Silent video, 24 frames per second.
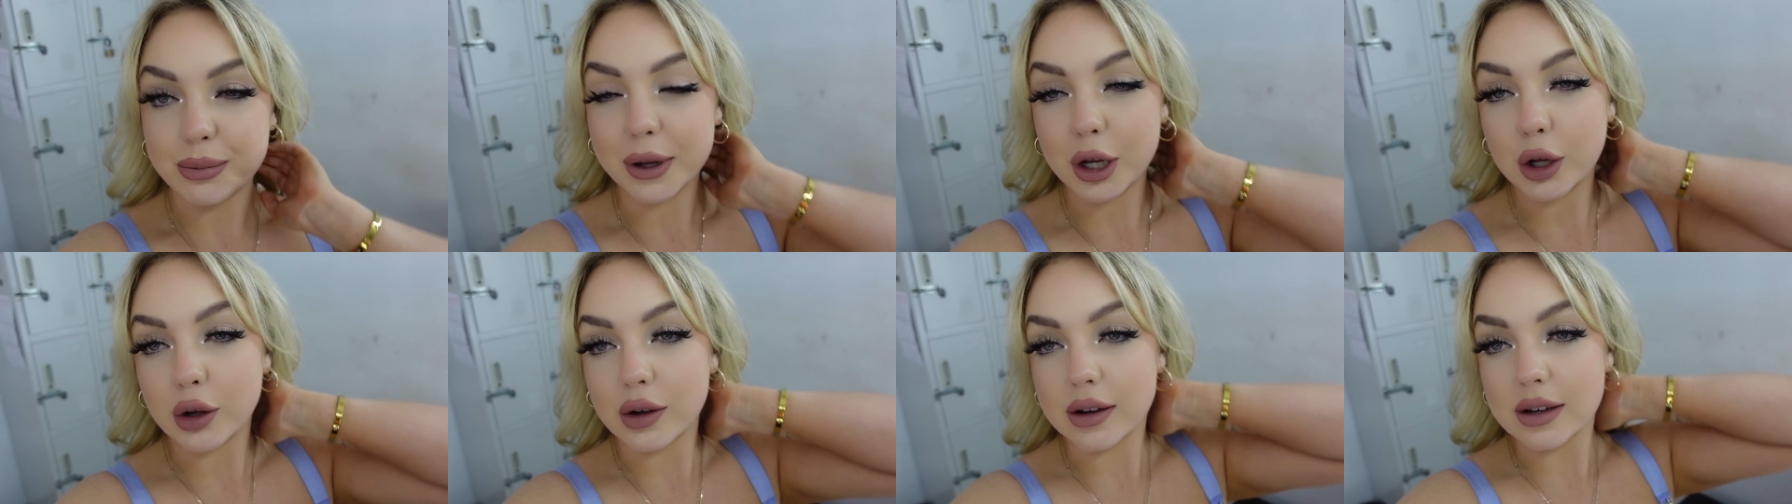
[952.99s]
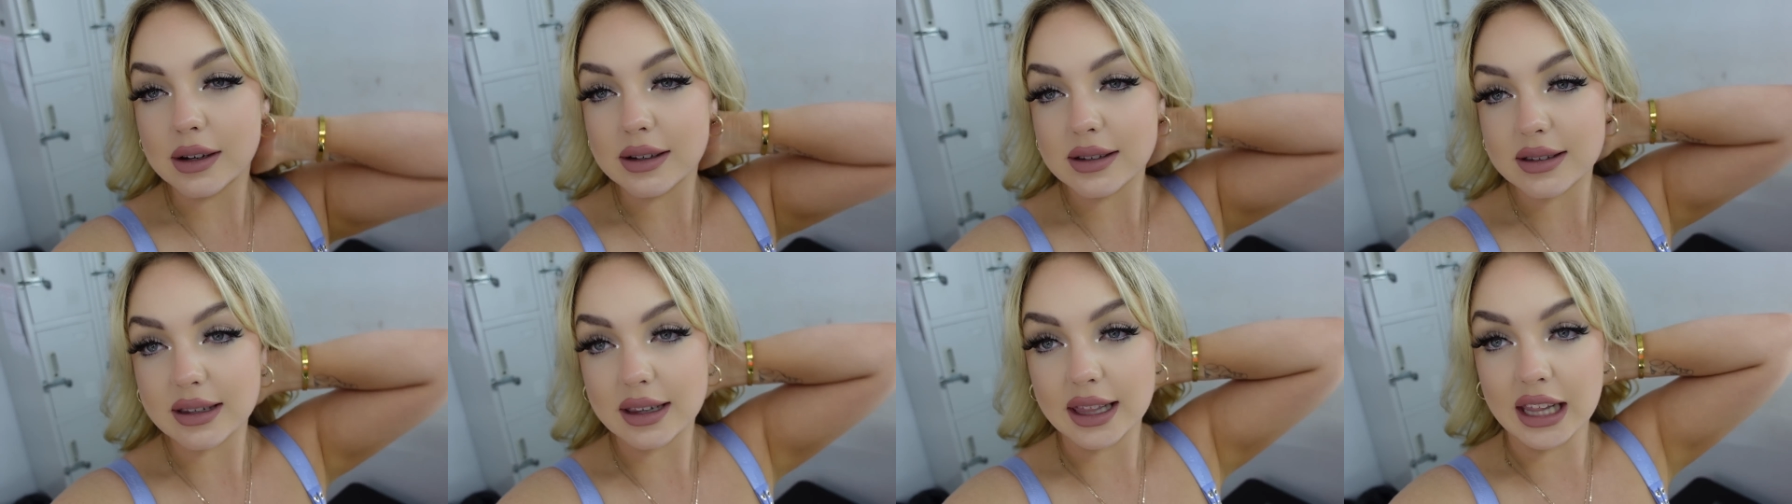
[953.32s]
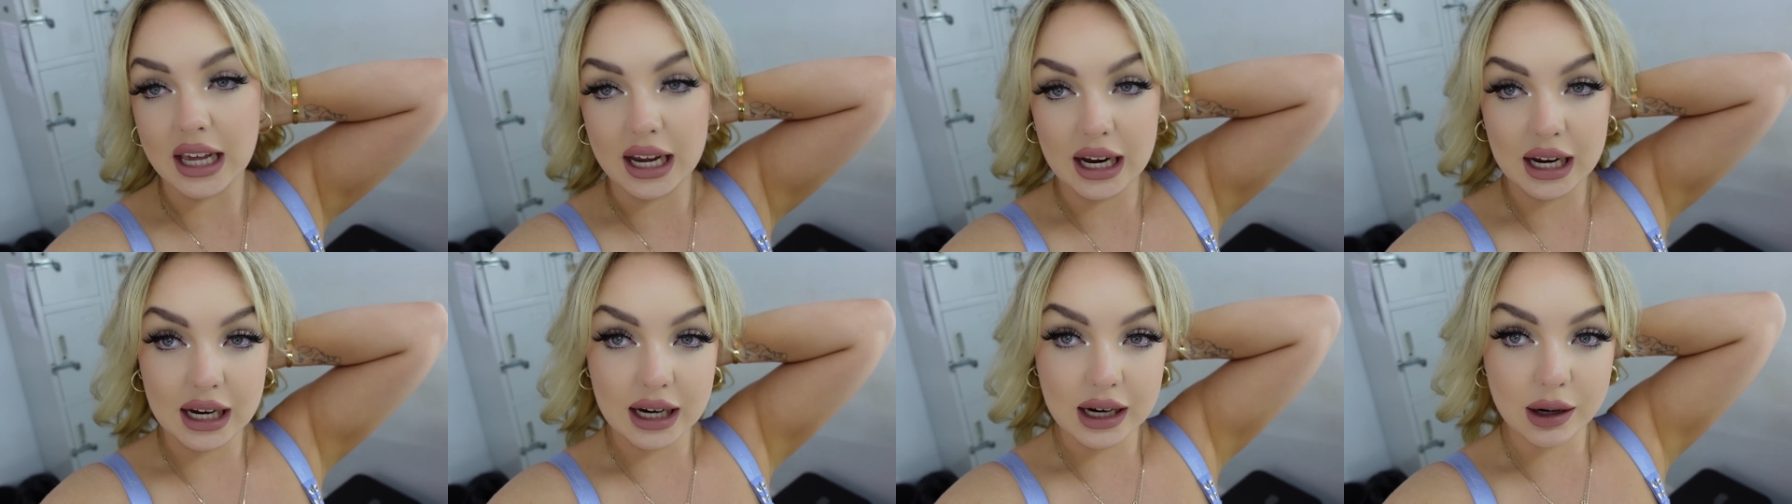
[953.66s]
because
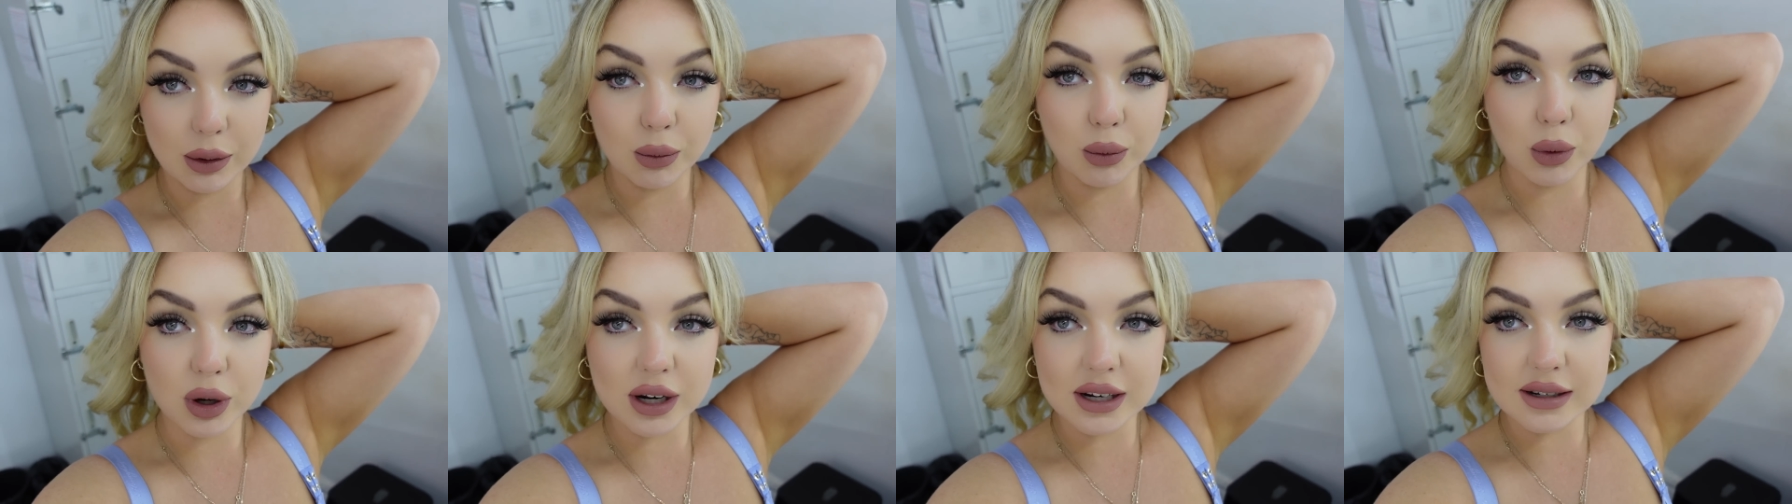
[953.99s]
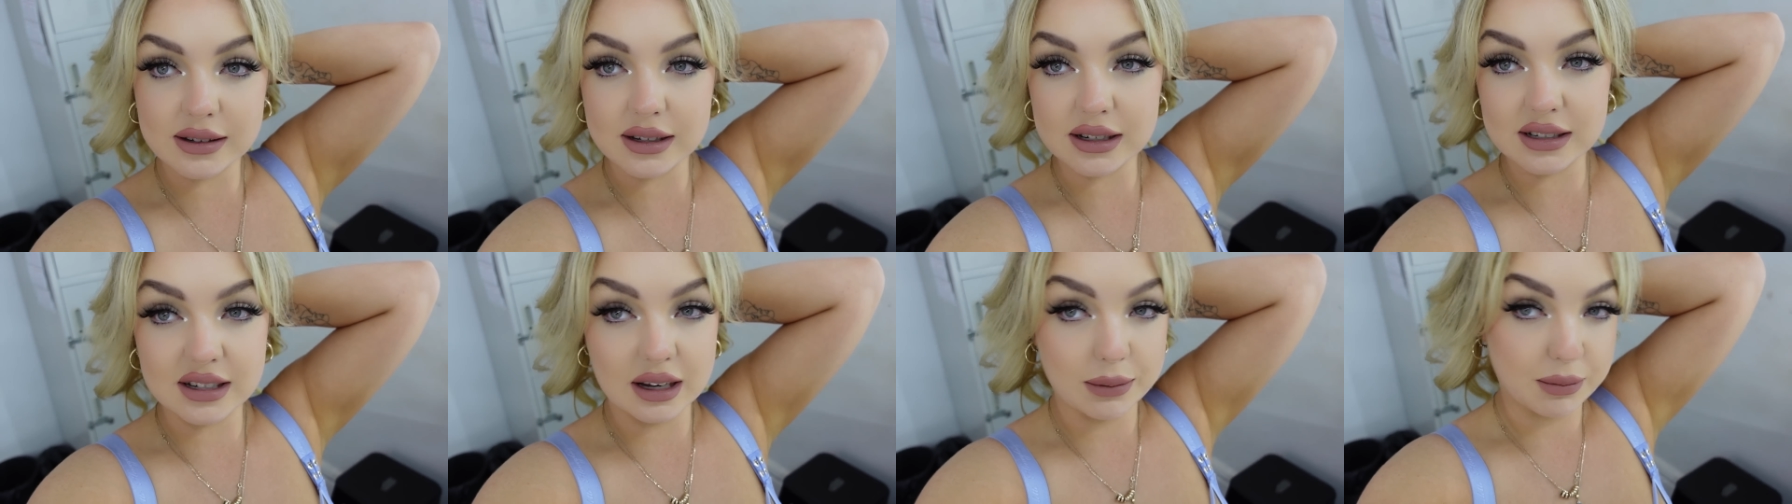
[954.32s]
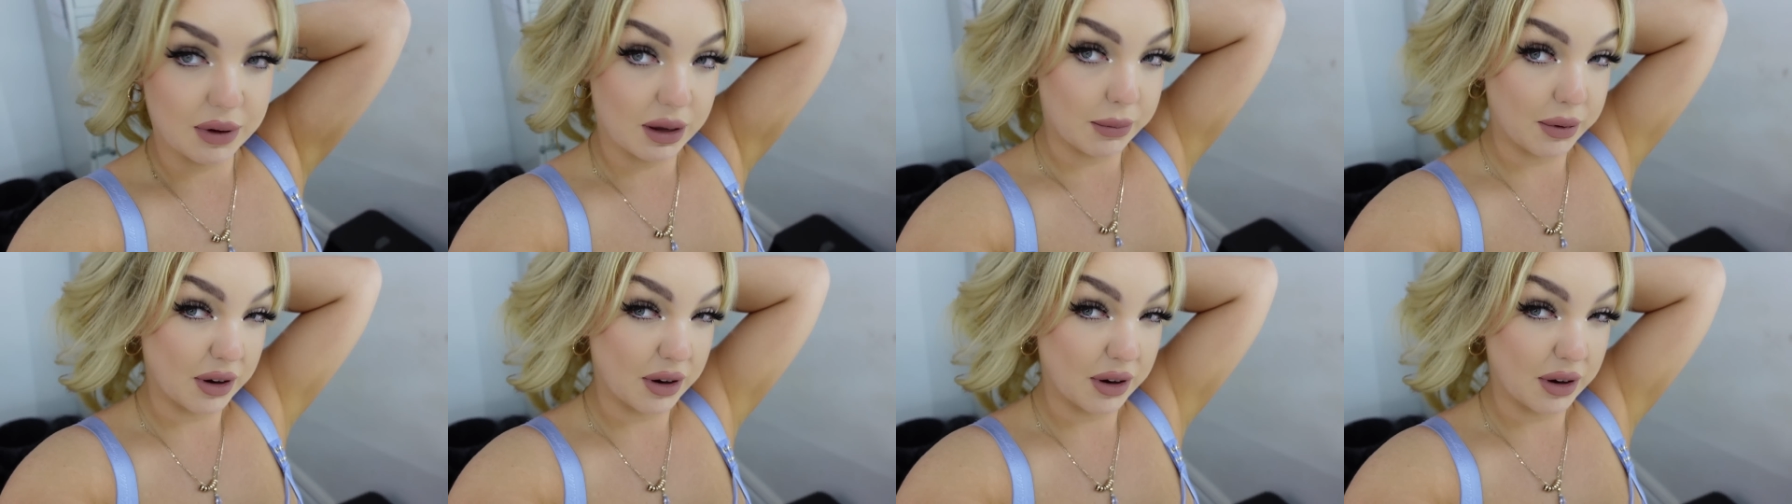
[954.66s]
they wanted to tip me,